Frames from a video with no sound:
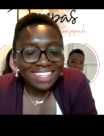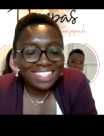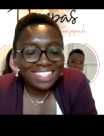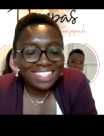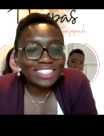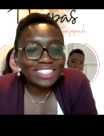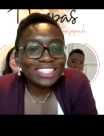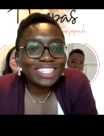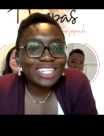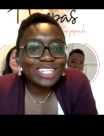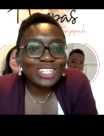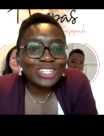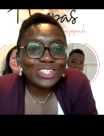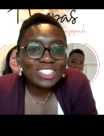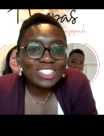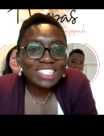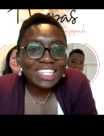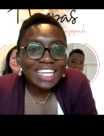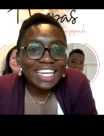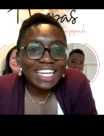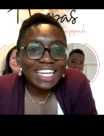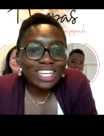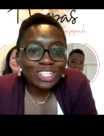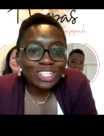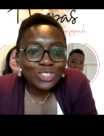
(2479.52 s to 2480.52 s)
Adriana, it looks
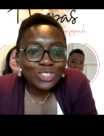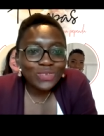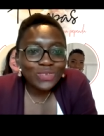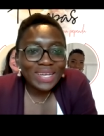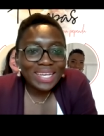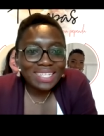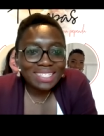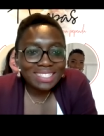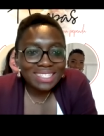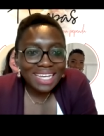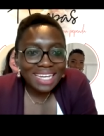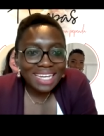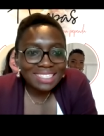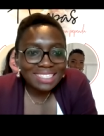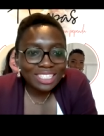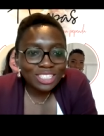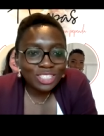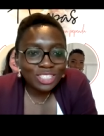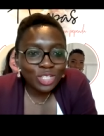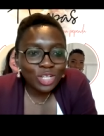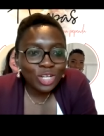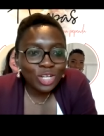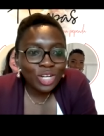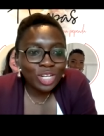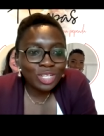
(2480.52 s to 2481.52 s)
like you're so excited.
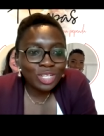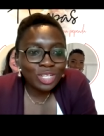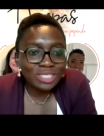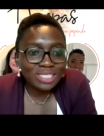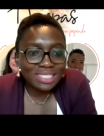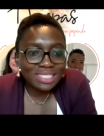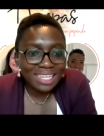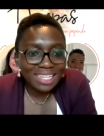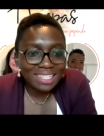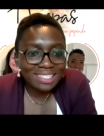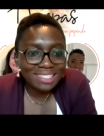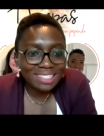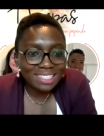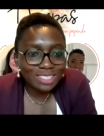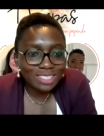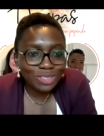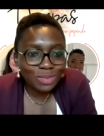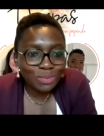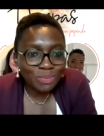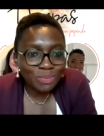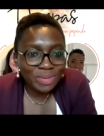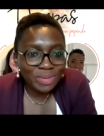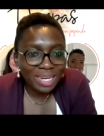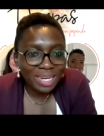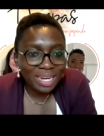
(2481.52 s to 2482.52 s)
You're going to taste it
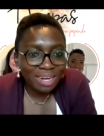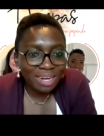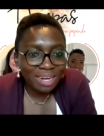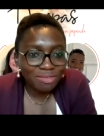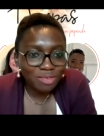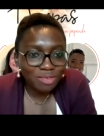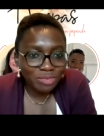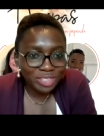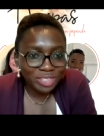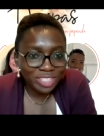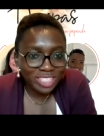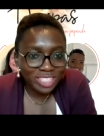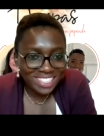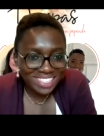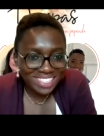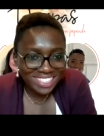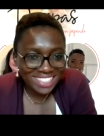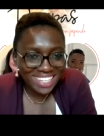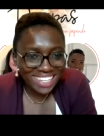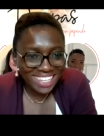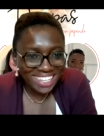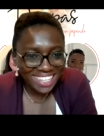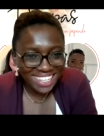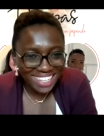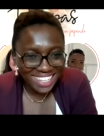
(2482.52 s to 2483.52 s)
on behalf of
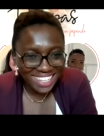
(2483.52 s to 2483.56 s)
us.